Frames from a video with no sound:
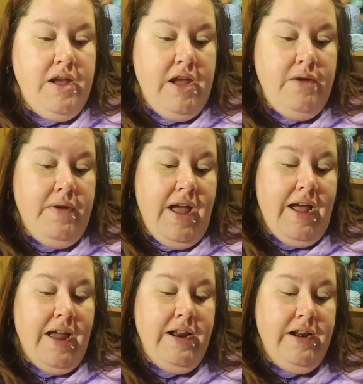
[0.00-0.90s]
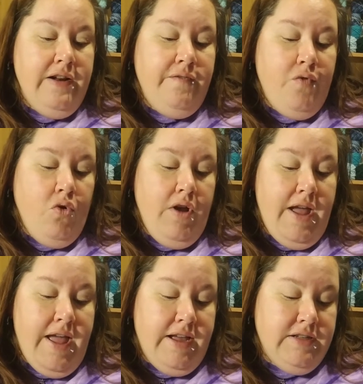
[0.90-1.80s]
Anyway, I got it in a
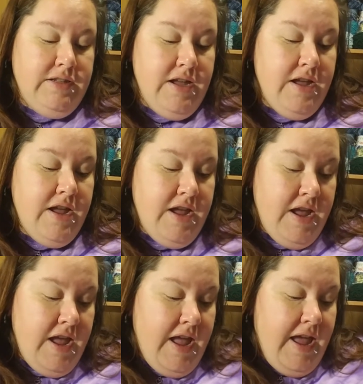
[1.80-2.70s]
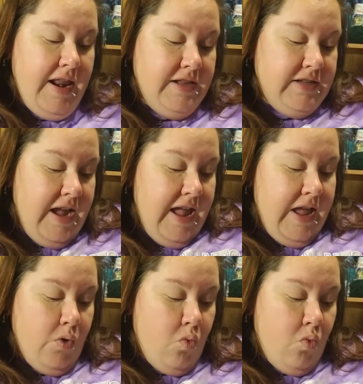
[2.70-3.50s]
4X. And it's a